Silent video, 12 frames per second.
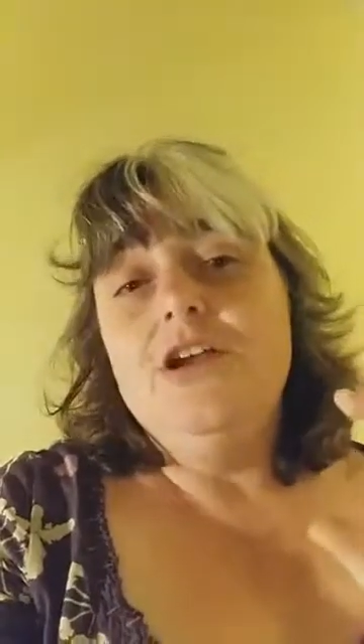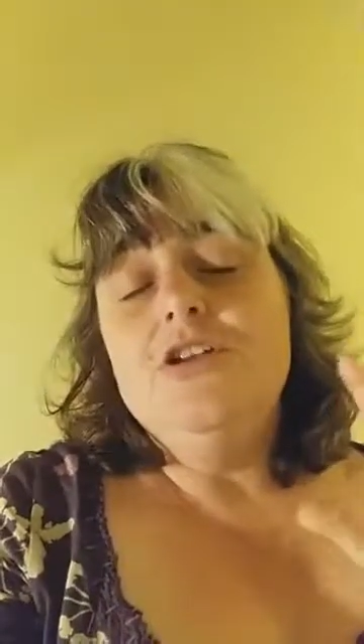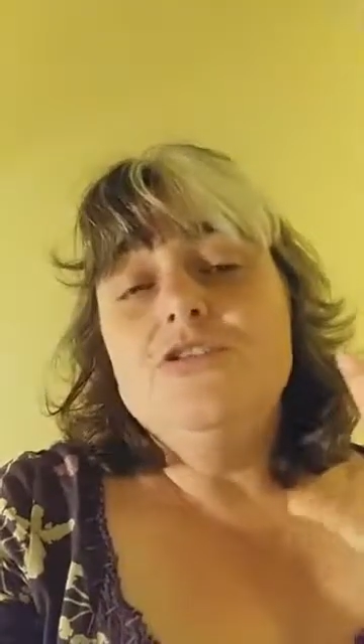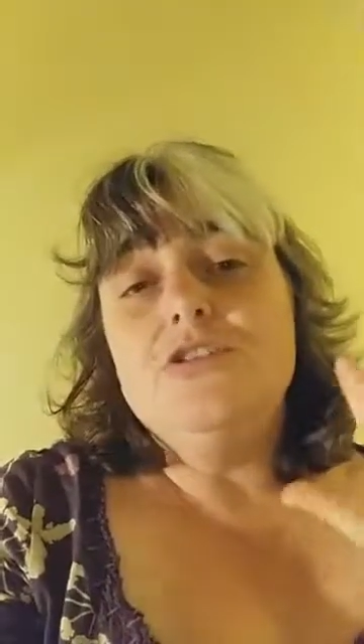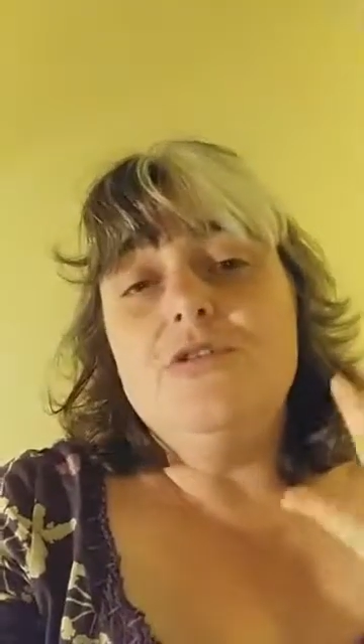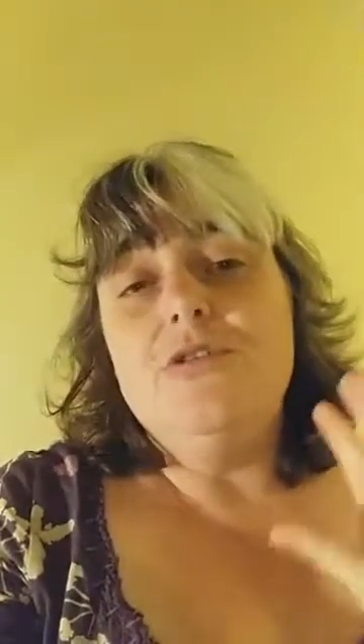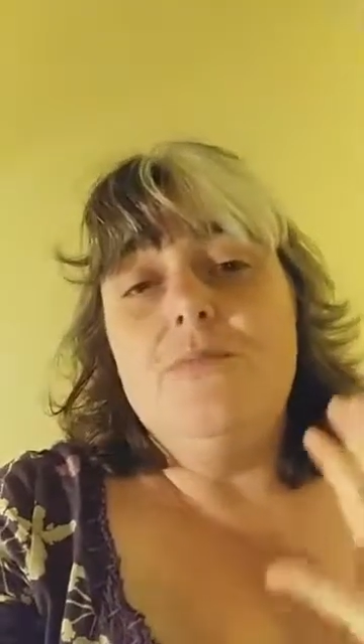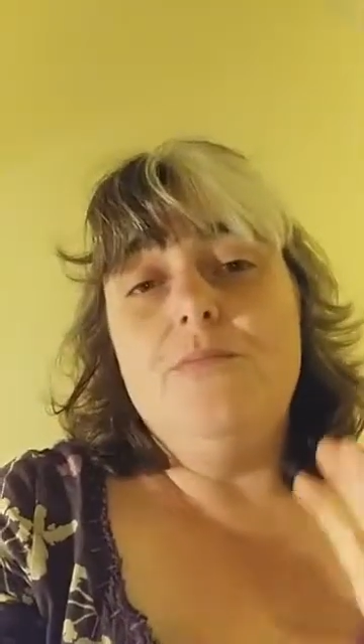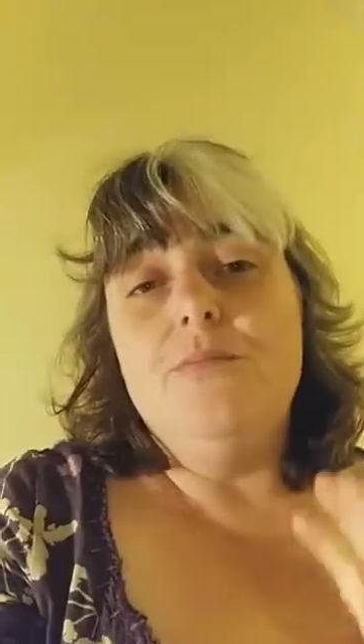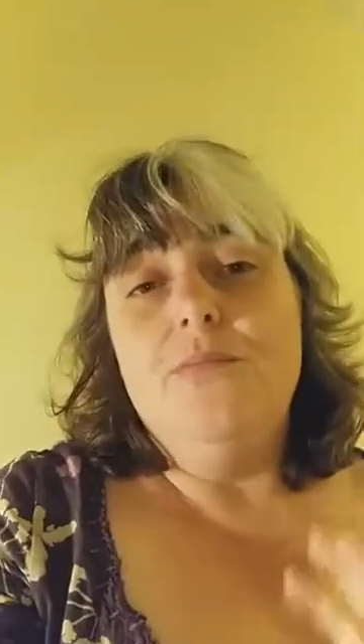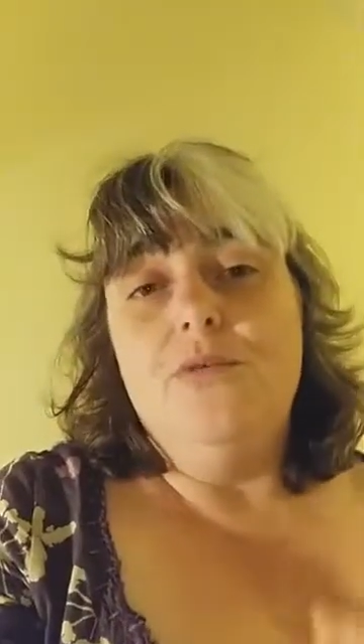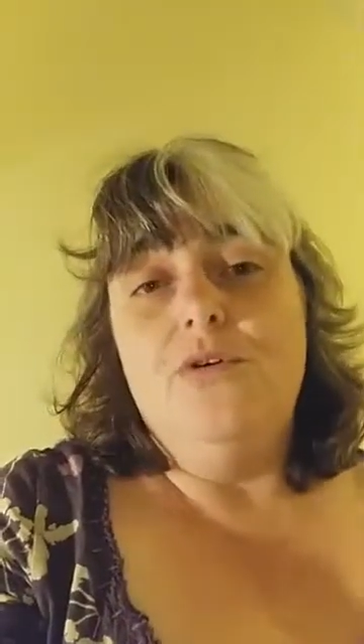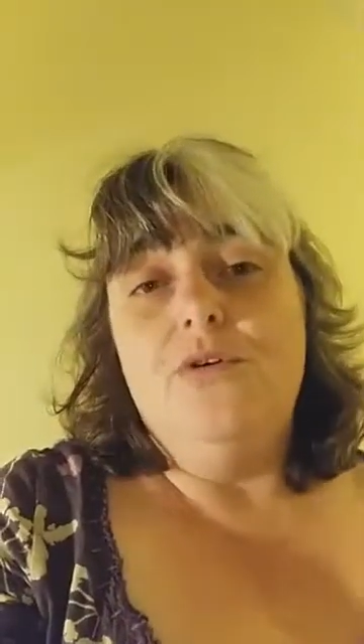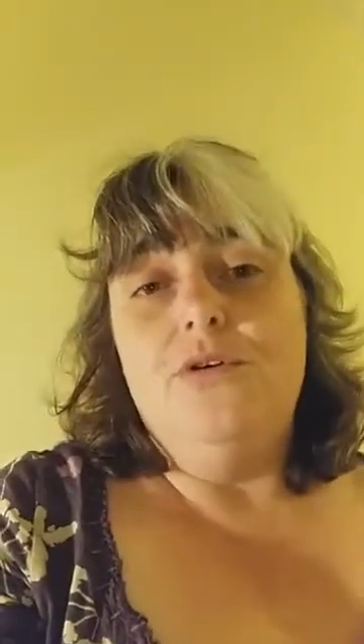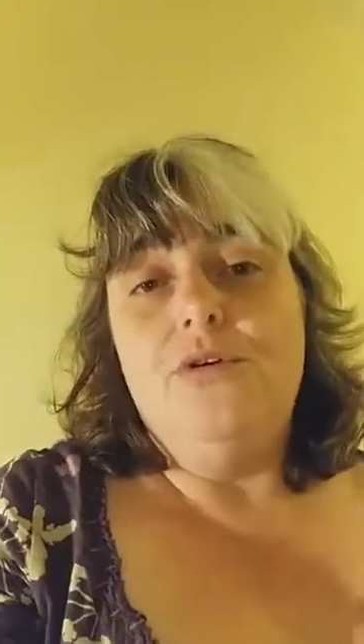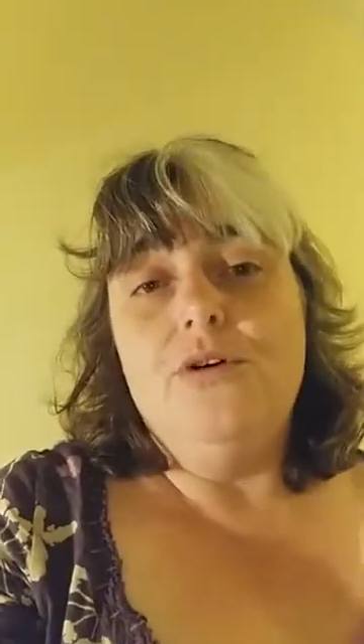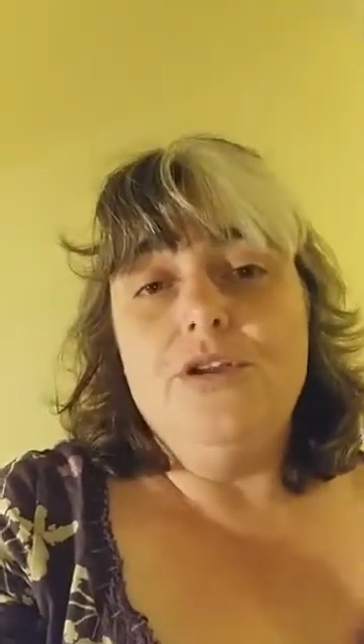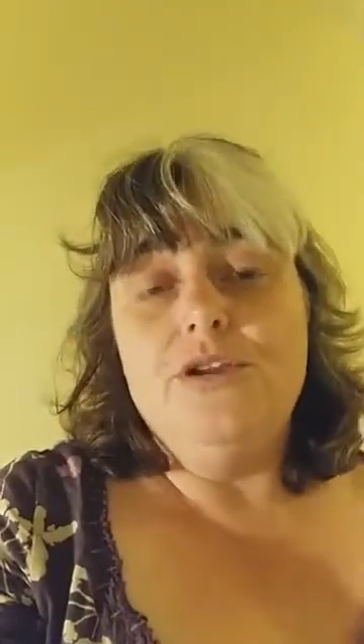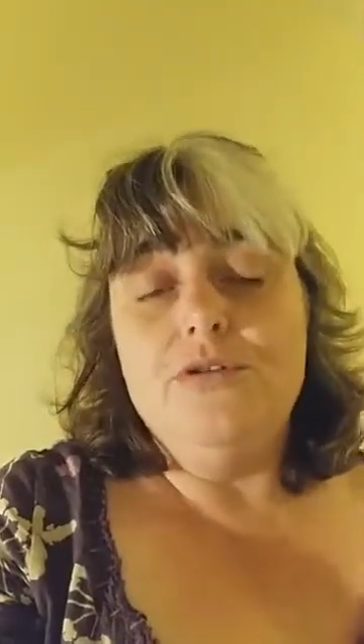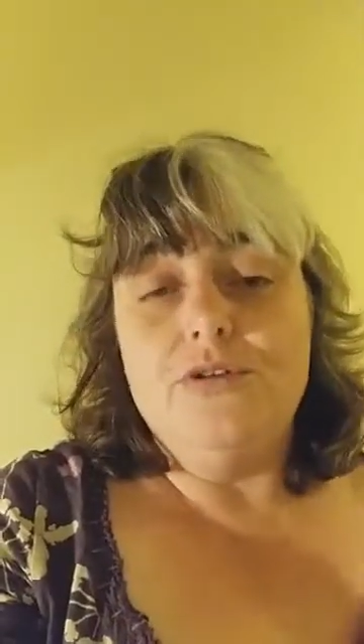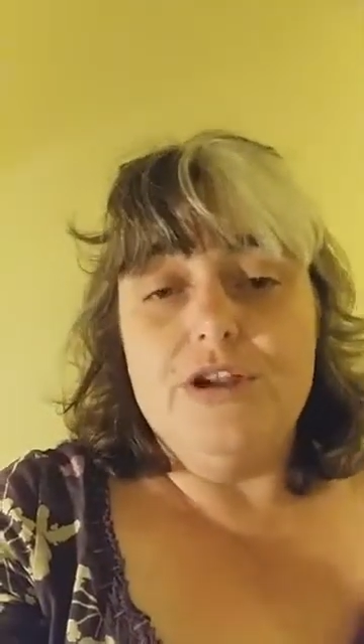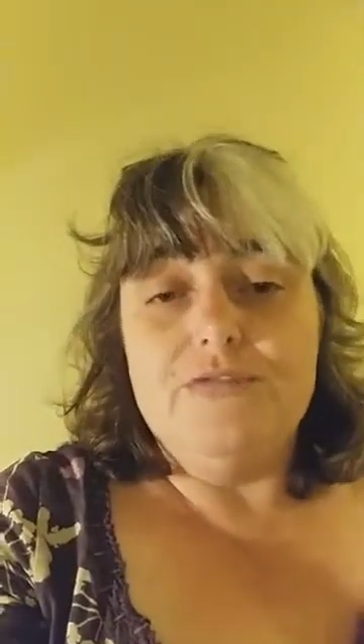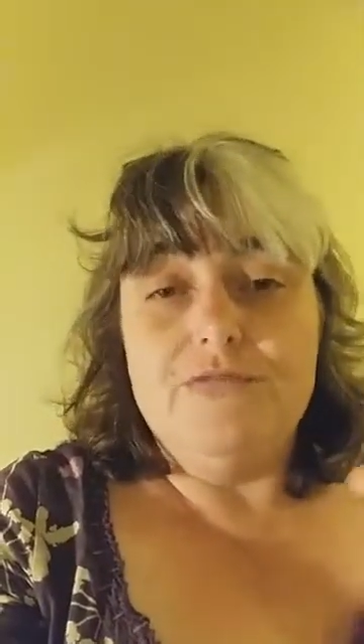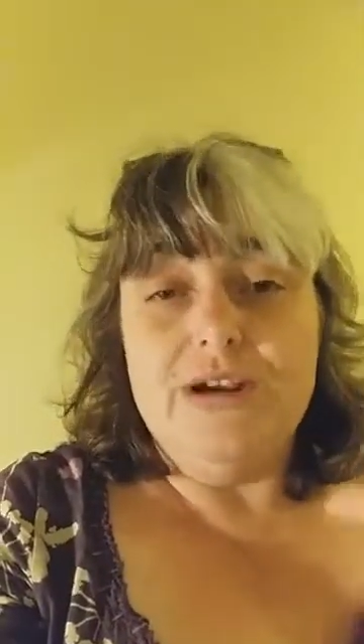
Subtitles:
So the more you can